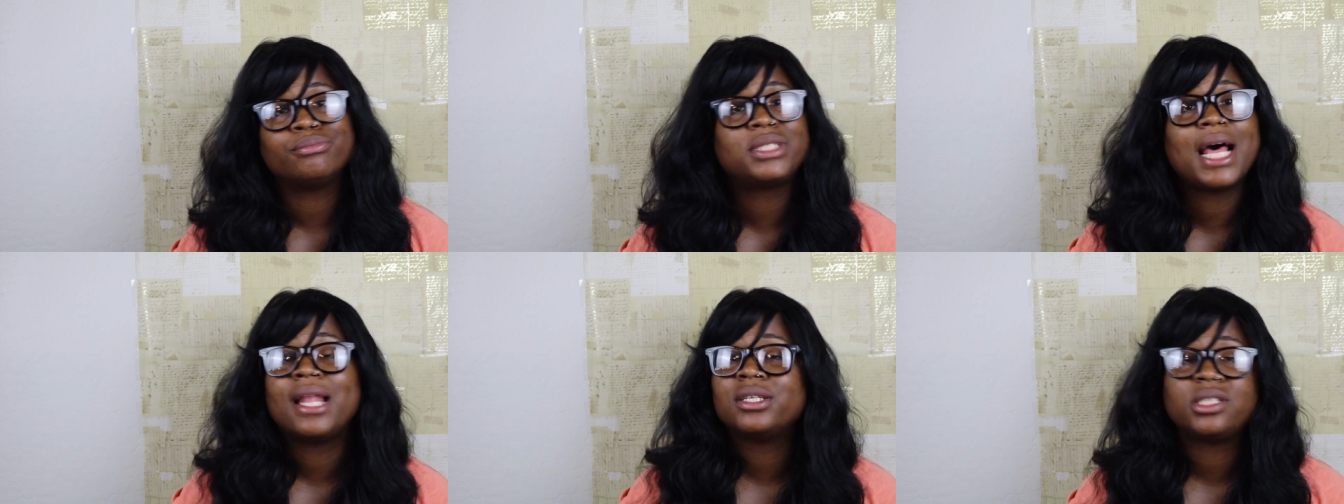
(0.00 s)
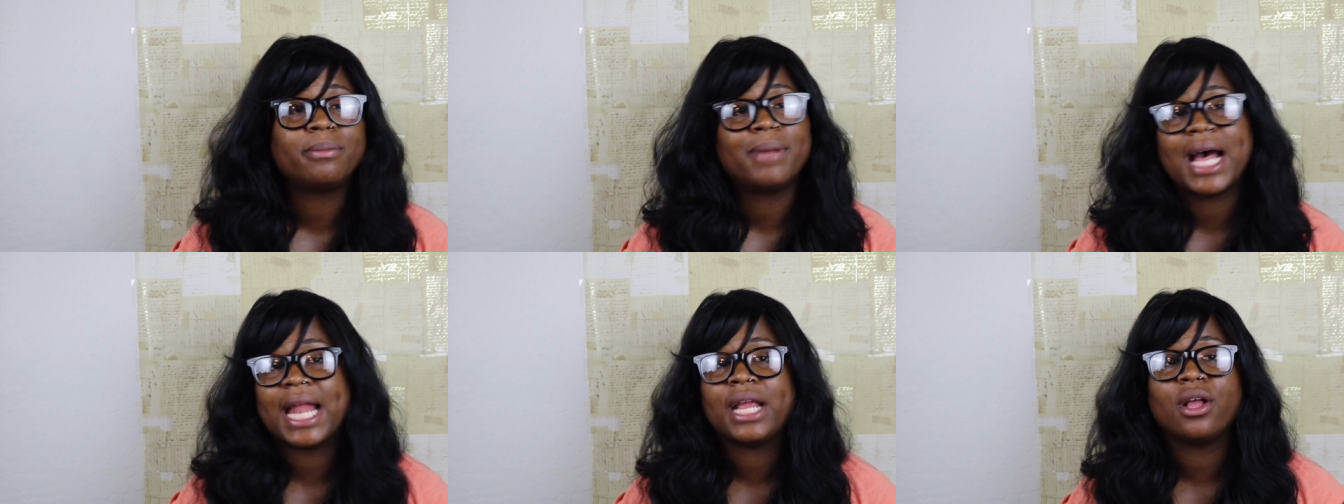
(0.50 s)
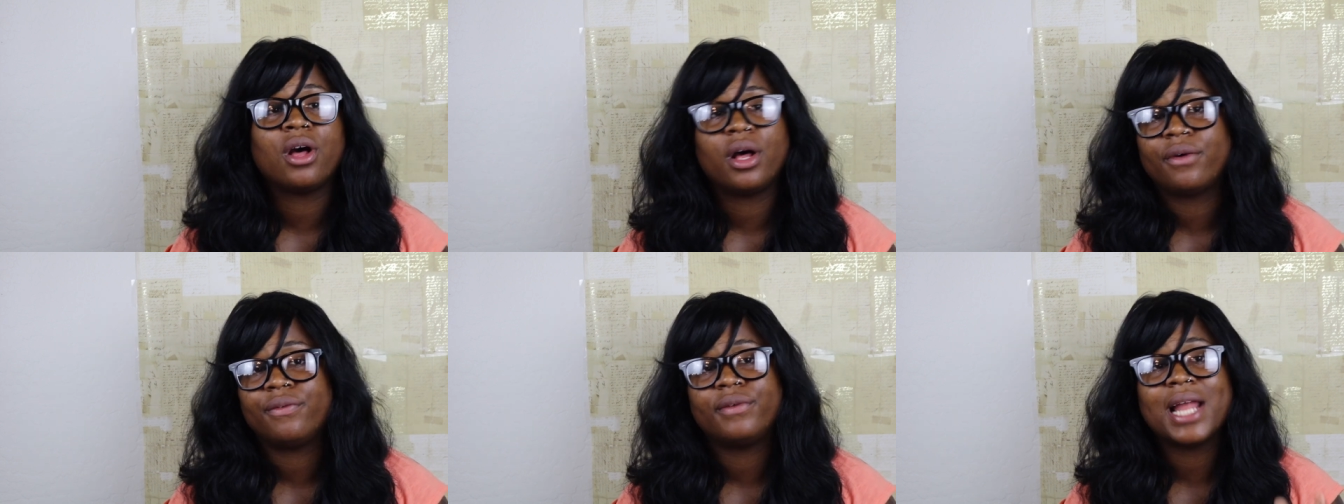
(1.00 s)
telling somebody
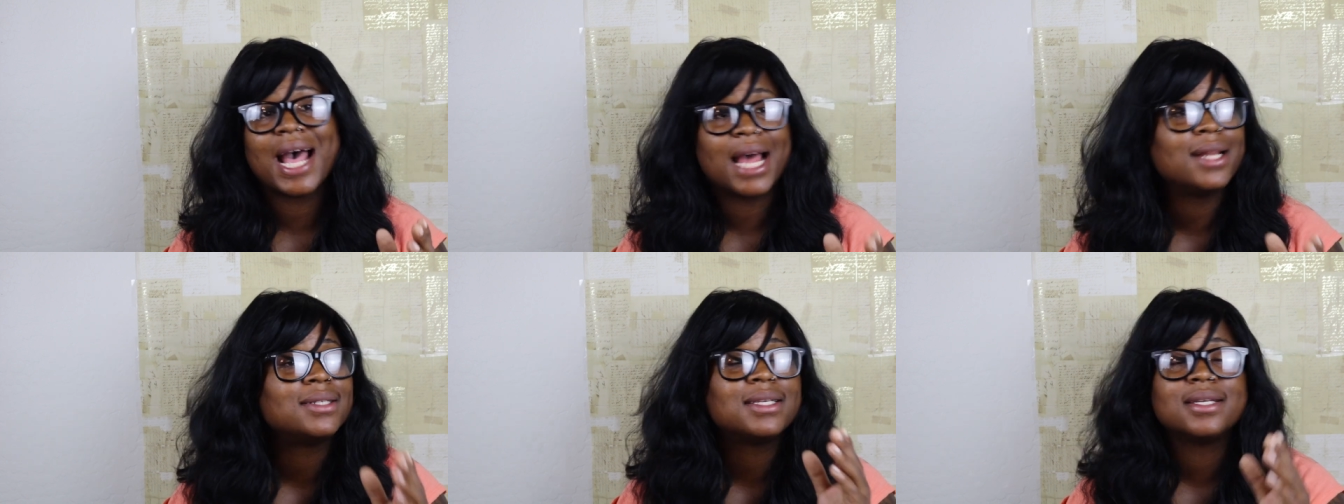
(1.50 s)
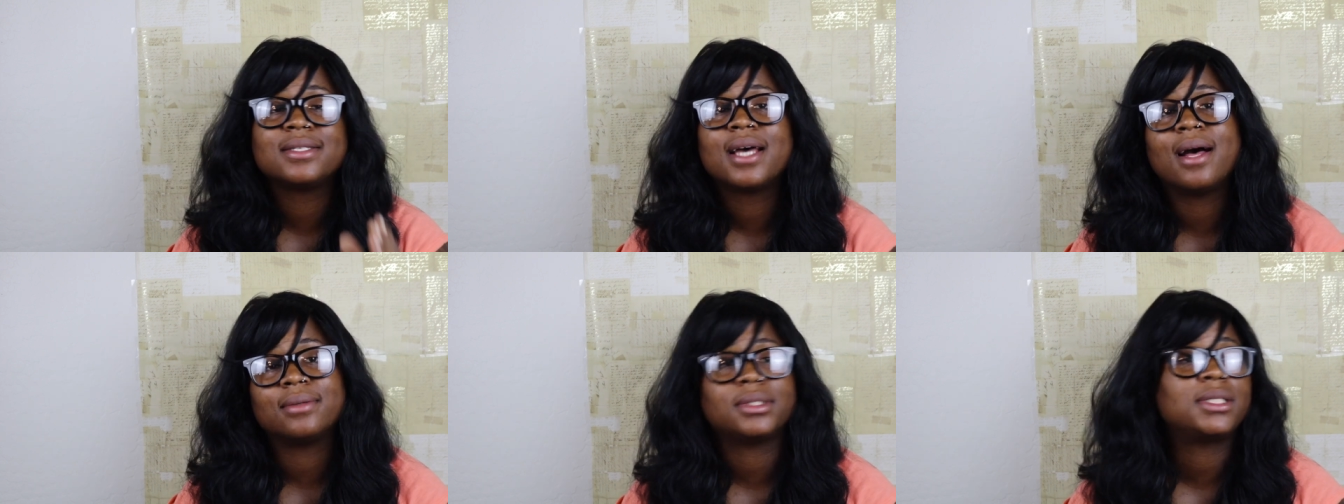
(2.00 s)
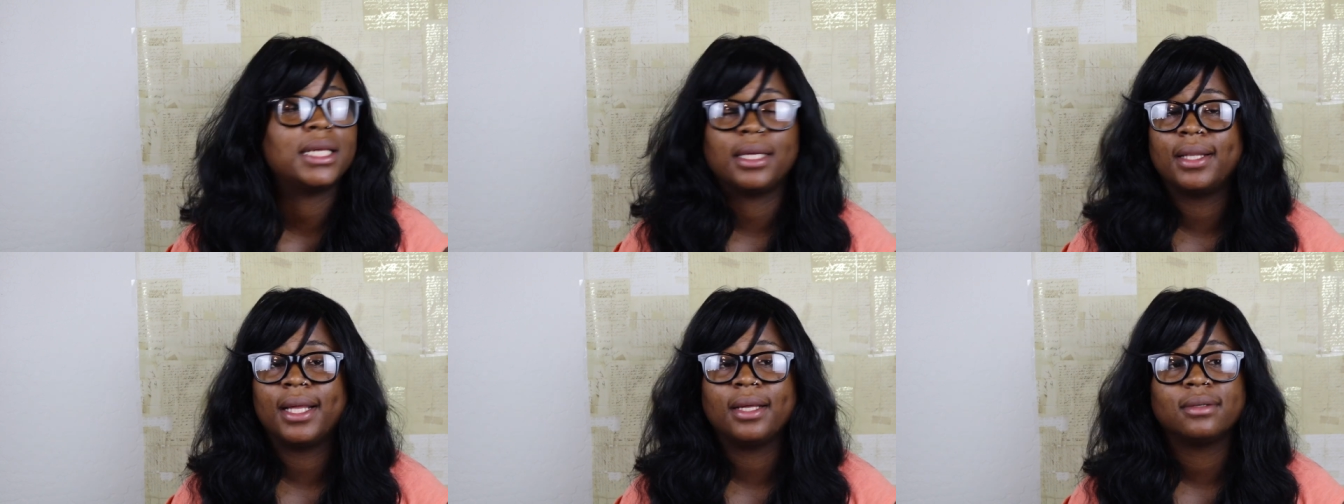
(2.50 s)
off 9 to 10 times a
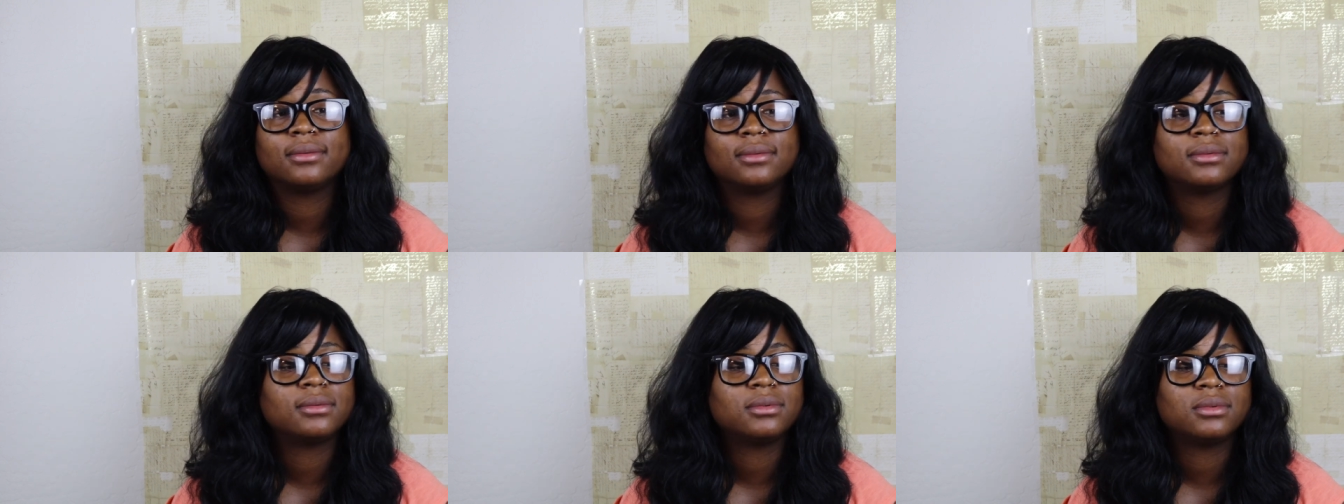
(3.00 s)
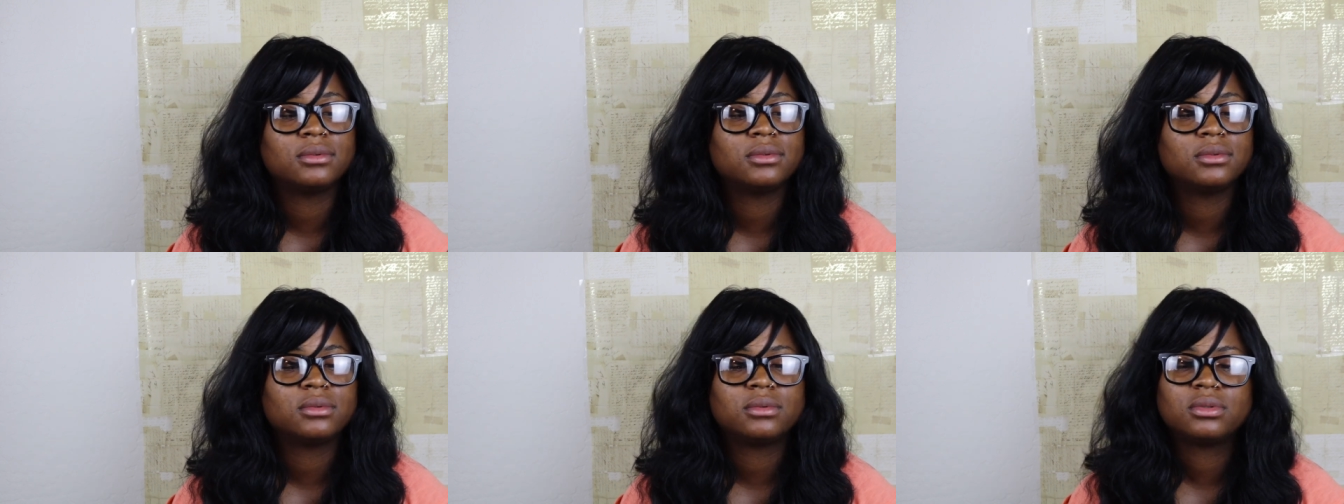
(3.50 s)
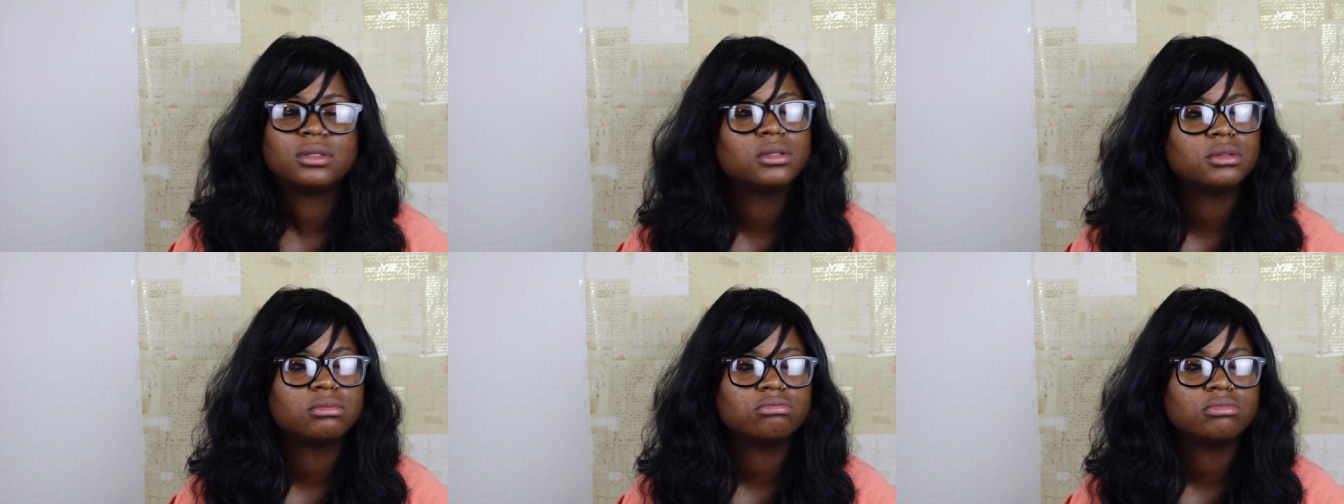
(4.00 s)
day. Like, you know
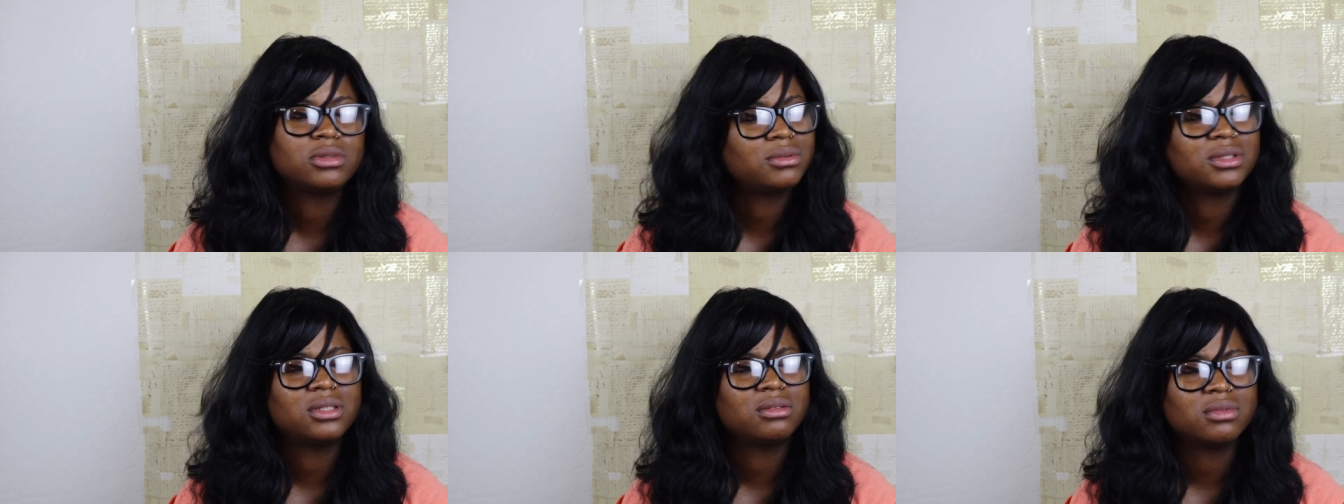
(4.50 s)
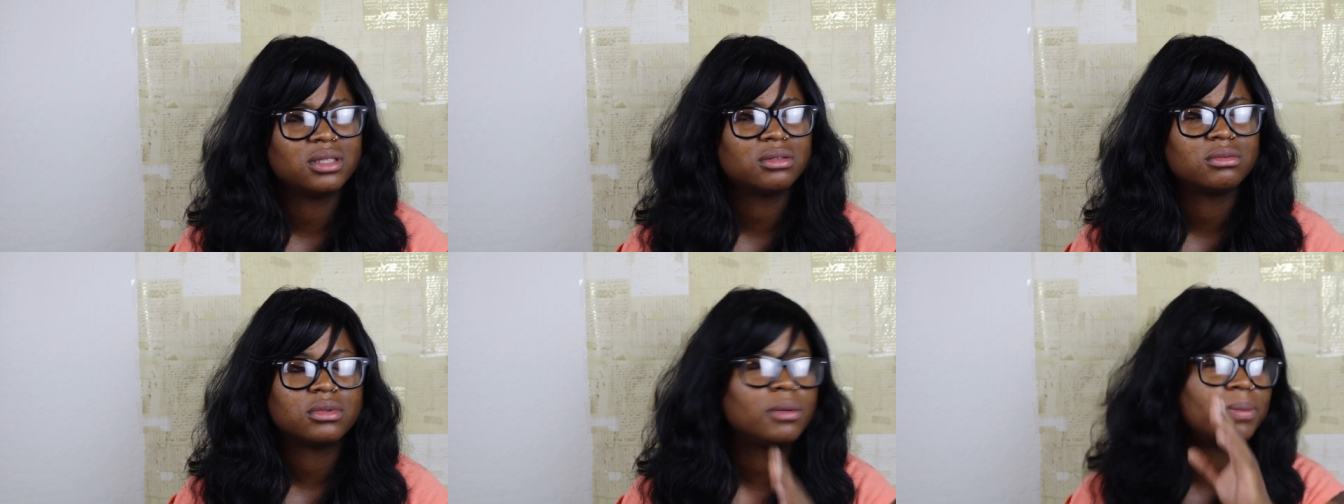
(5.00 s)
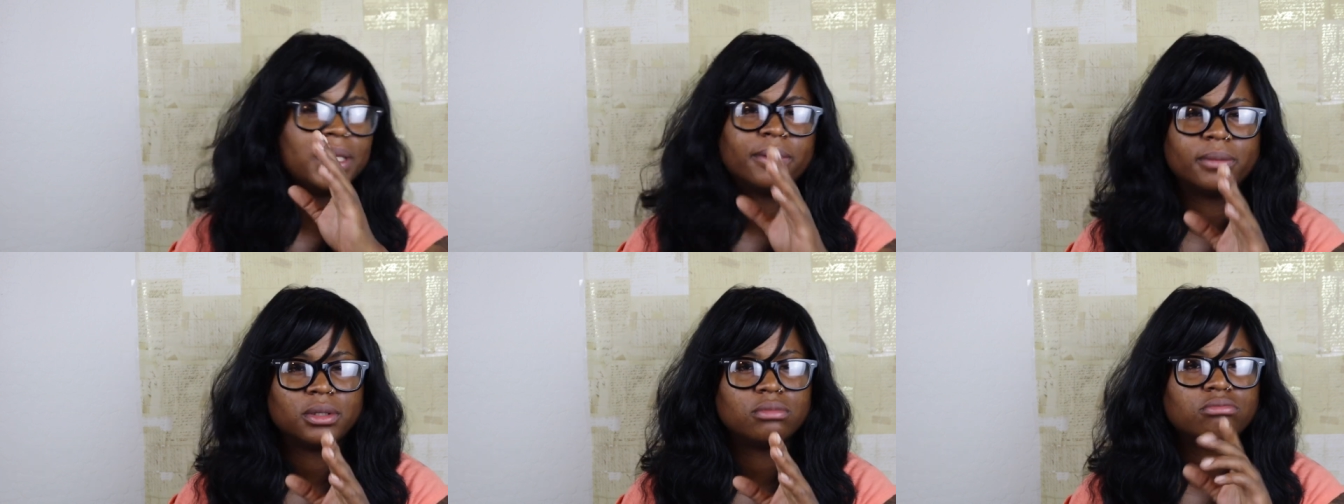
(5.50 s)
what I'm saying? Like, don't play
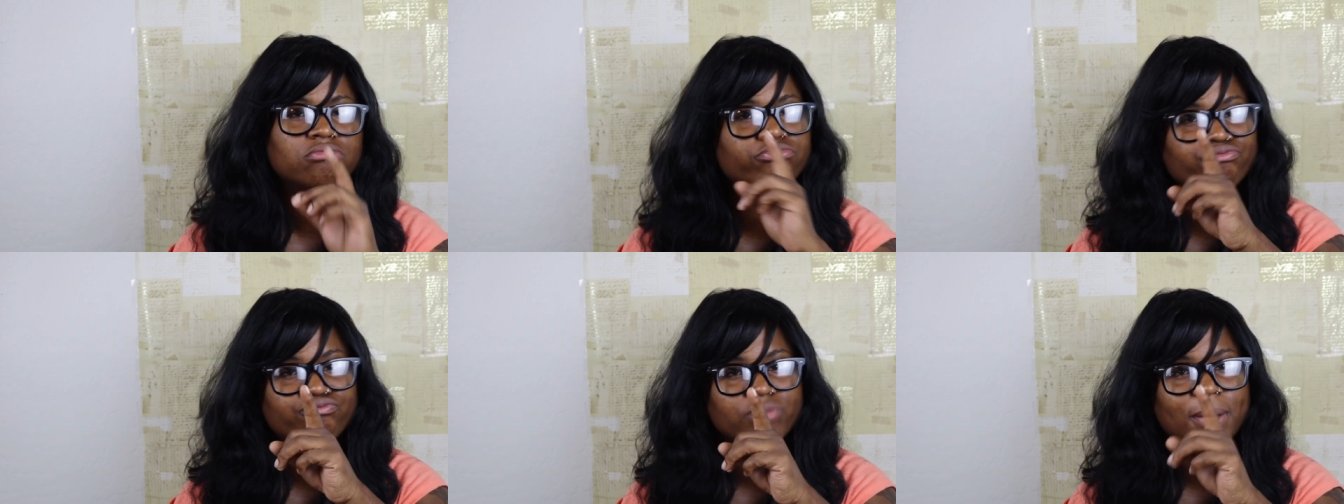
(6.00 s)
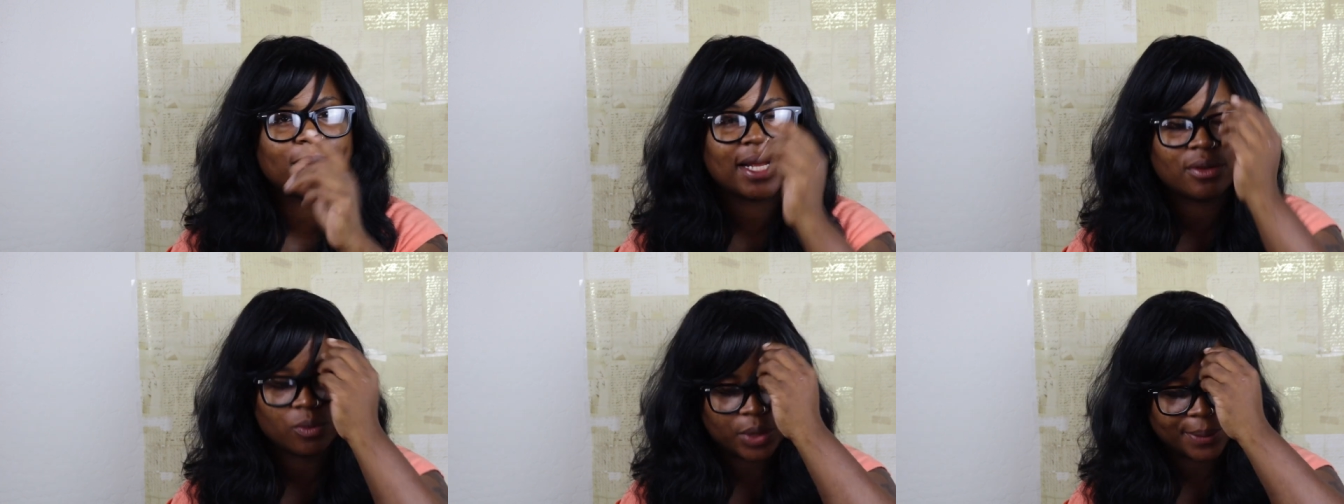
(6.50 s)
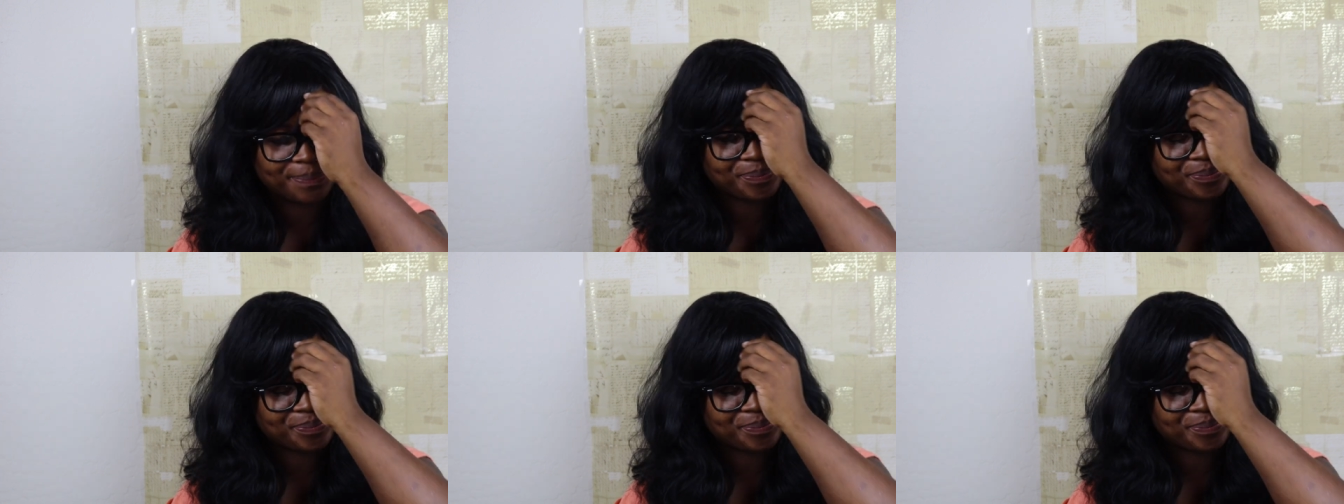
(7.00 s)
with me. I'm not the one.